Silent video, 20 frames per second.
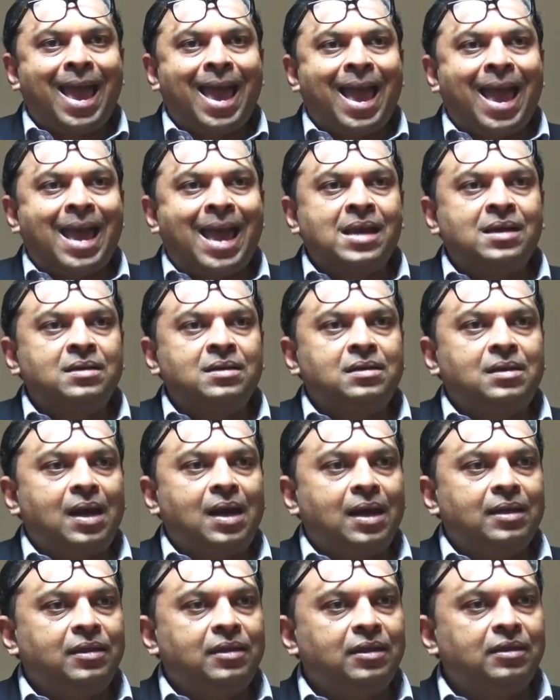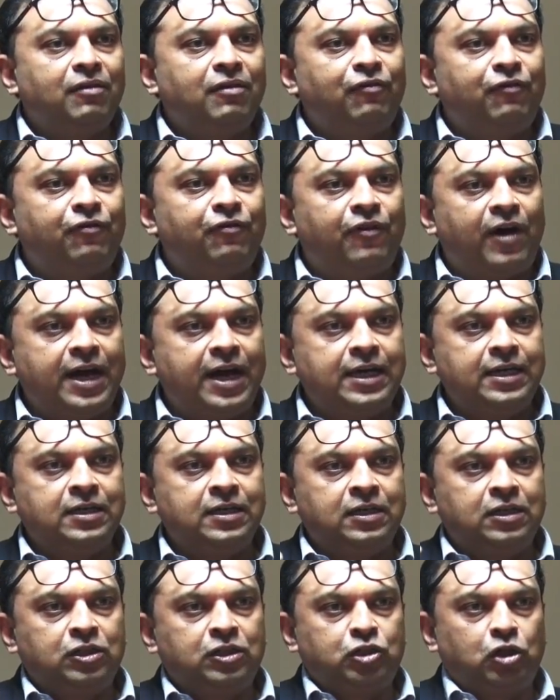And I think the
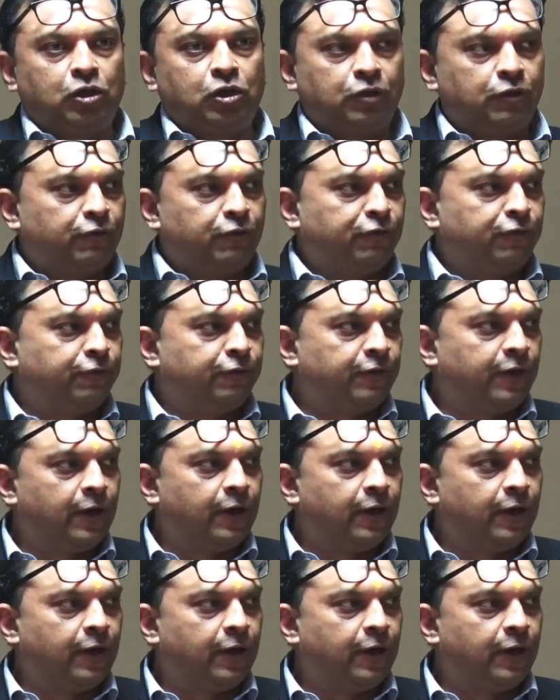final sort of